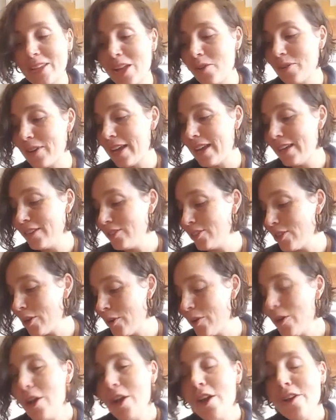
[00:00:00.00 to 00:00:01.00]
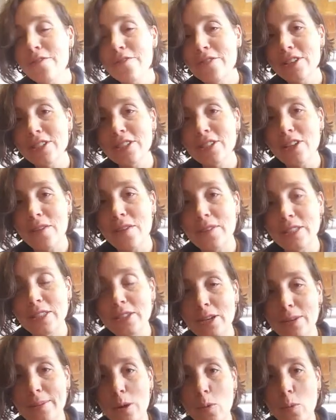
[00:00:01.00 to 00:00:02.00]
Okay, so first off, let's
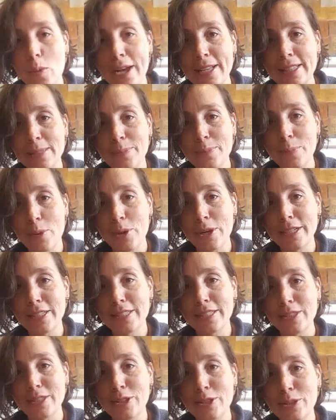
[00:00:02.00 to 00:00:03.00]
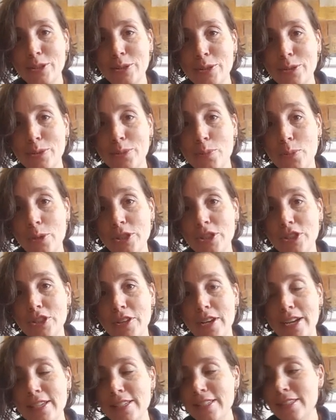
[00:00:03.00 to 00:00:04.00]
talk about why it's important to
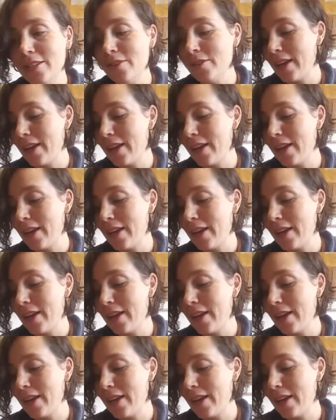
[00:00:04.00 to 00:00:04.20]
moisturize.